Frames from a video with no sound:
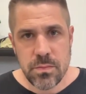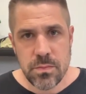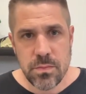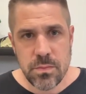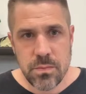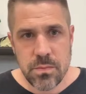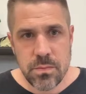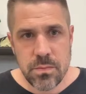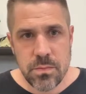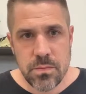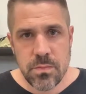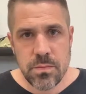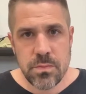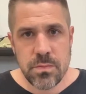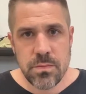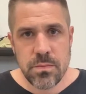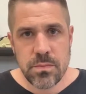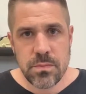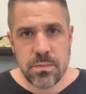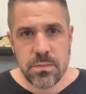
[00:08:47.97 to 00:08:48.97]

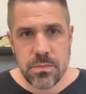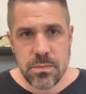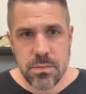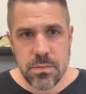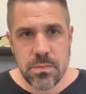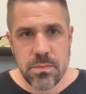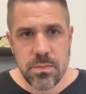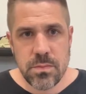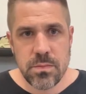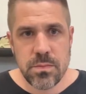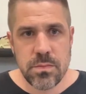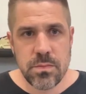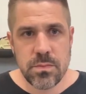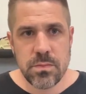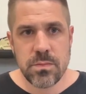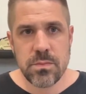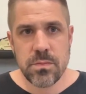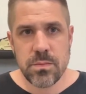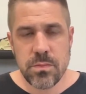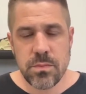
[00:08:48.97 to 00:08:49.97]

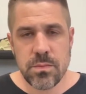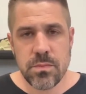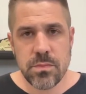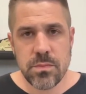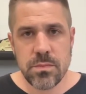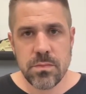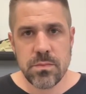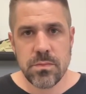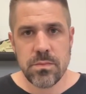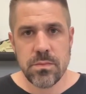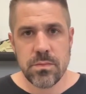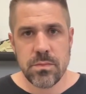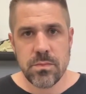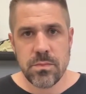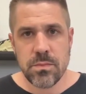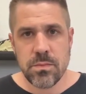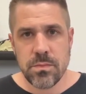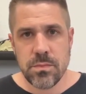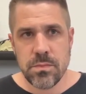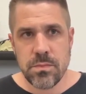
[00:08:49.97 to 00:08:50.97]

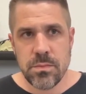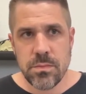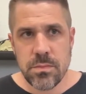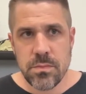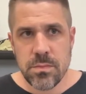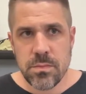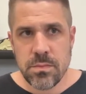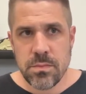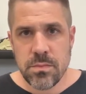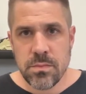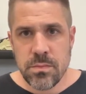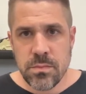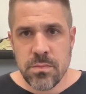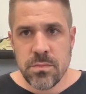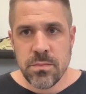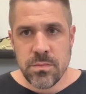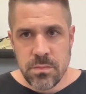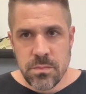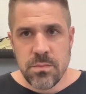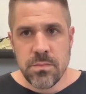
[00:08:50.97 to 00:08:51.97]

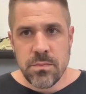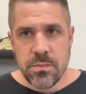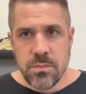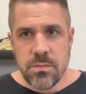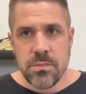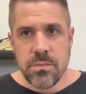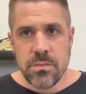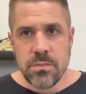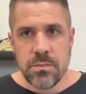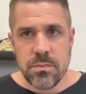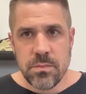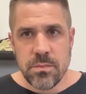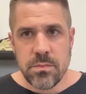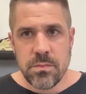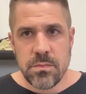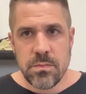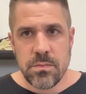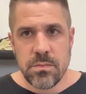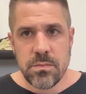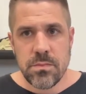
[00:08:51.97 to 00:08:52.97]

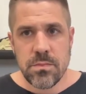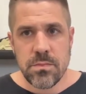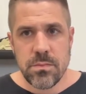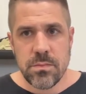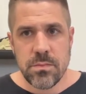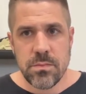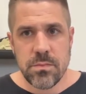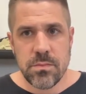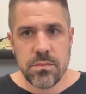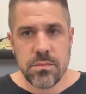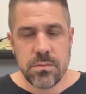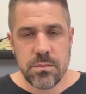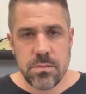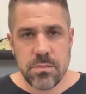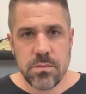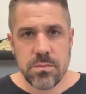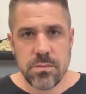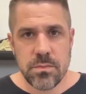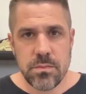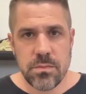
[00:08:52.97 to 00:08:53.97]

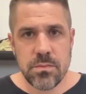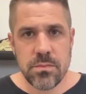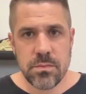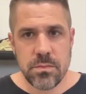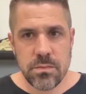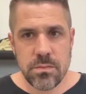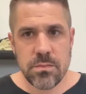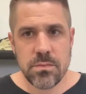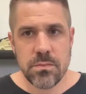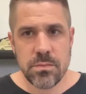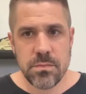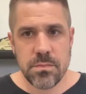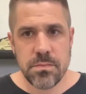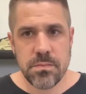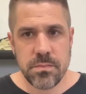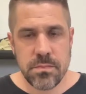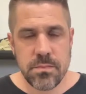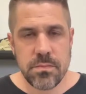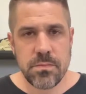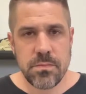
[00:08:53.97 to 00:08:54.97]

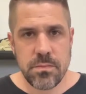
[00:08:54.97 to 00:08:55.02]
[no speech]